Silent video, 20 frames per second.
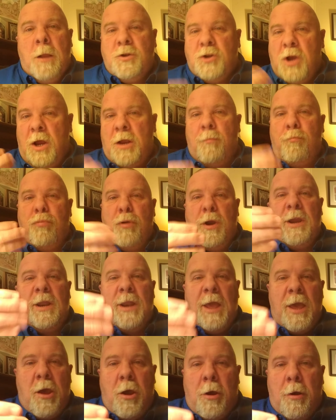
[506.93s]
Try to bring
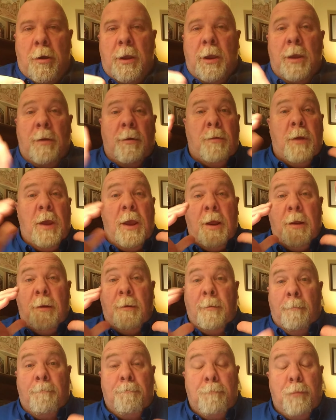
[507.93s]
it out and,
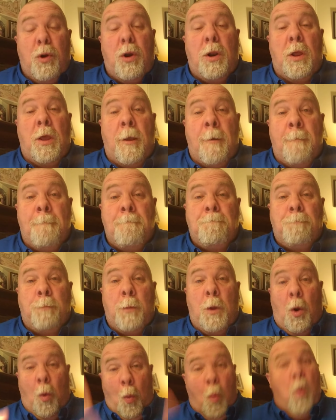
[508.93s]
and put a,
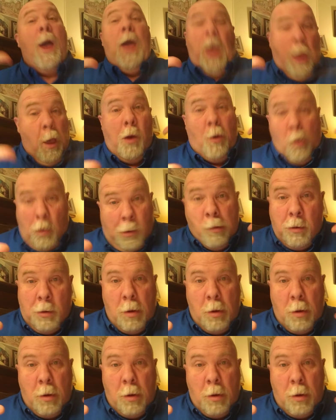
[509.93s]
a wow,